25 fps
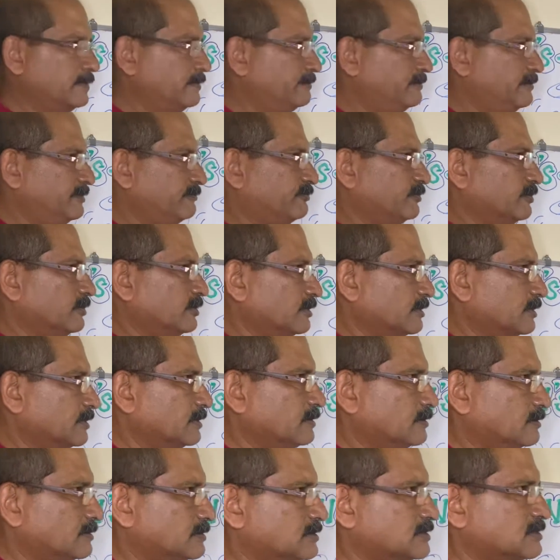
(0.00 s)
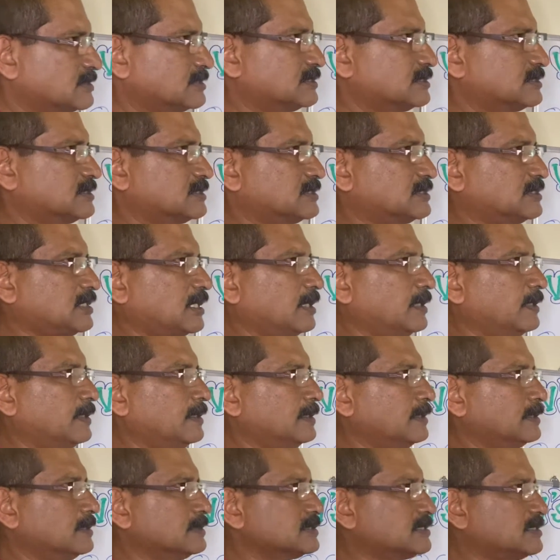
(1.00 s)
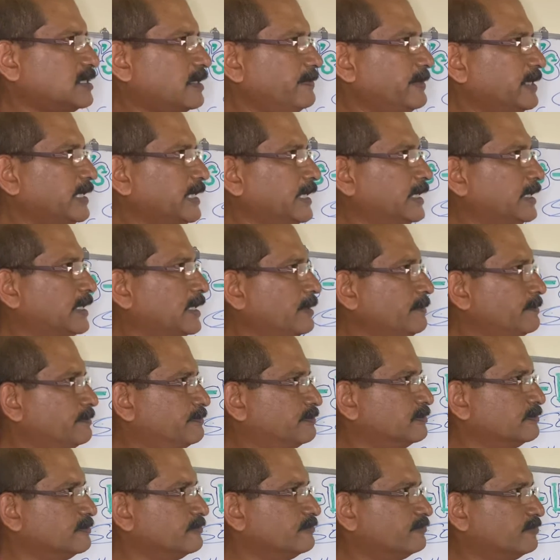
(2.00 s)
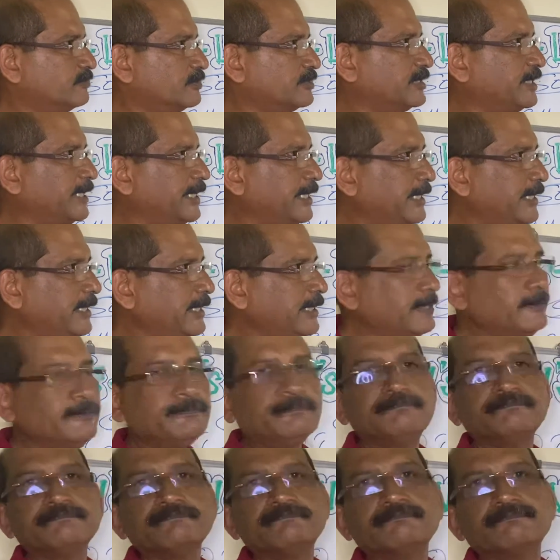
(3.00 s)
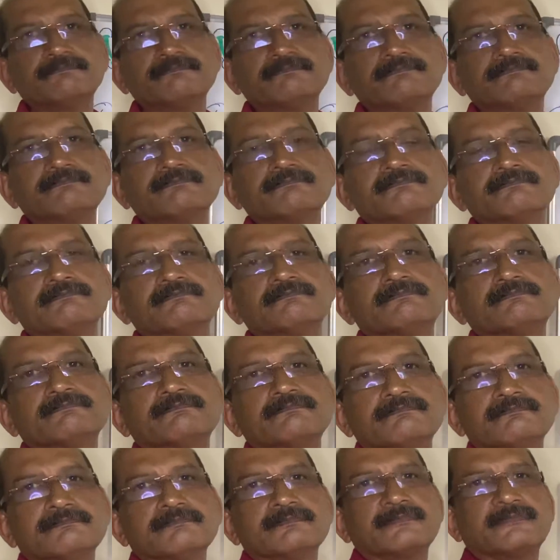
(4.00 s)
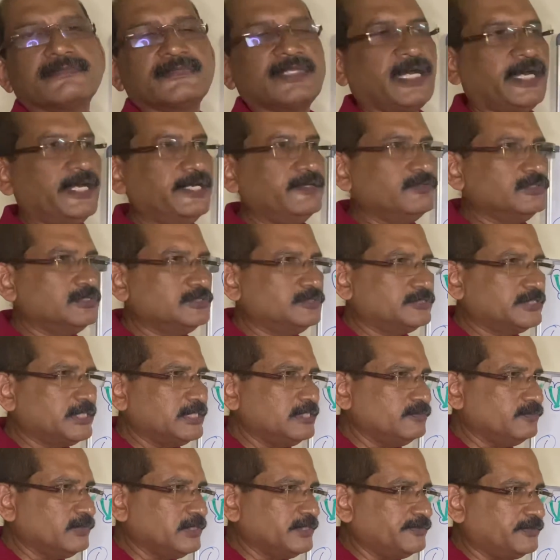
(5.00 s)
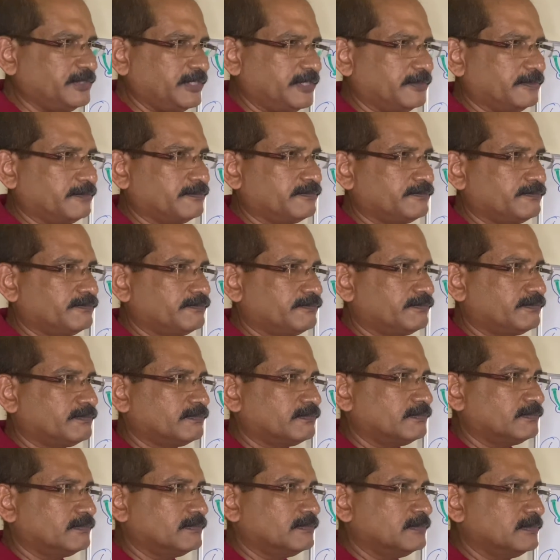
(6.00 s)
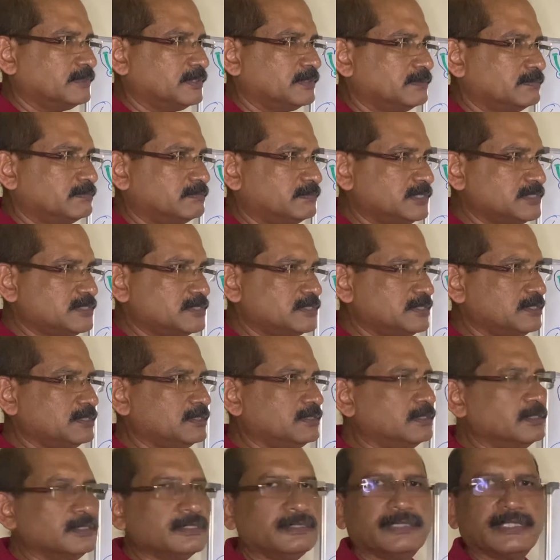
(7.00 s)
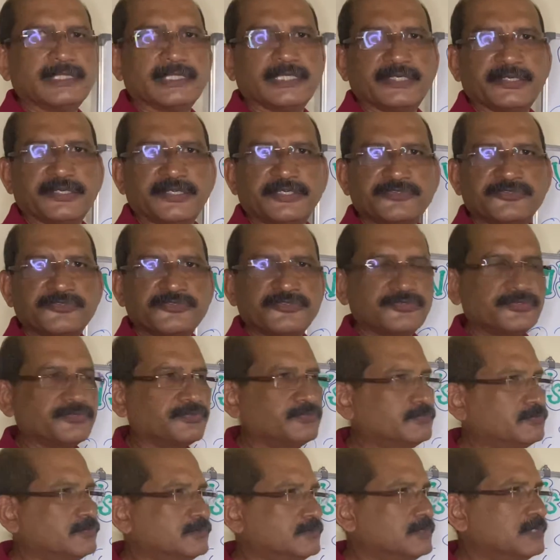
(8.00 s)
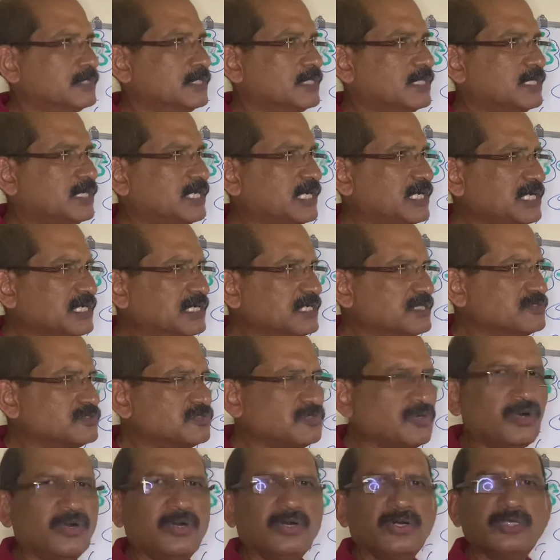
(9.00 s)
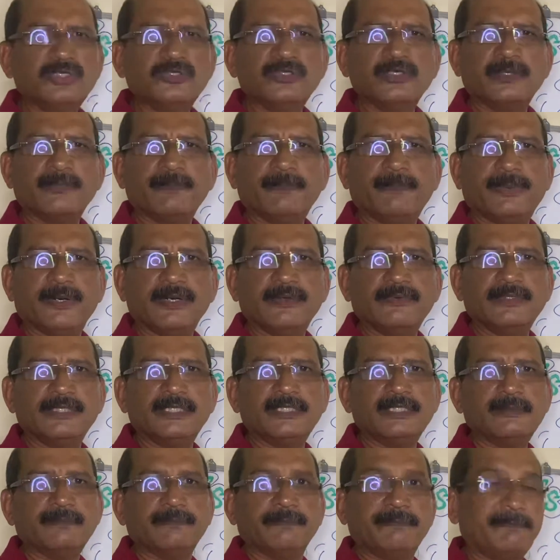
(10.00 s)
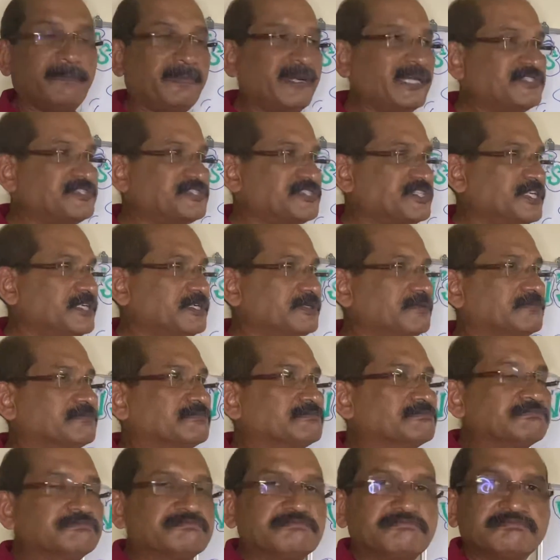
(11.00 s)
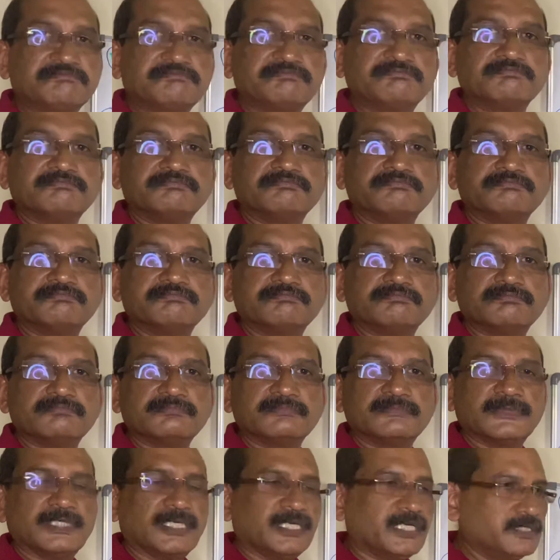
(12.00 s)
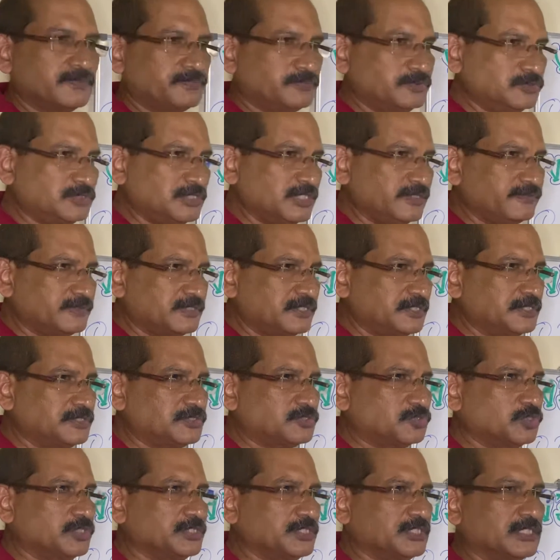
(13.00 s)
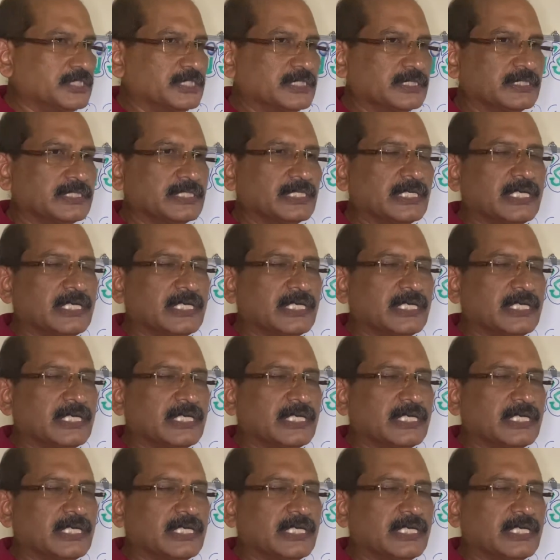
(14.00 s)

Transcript: Before summing it up, for the day. I want to tell you one thing. Muster all your courage. Harness all your power, passion and put everything together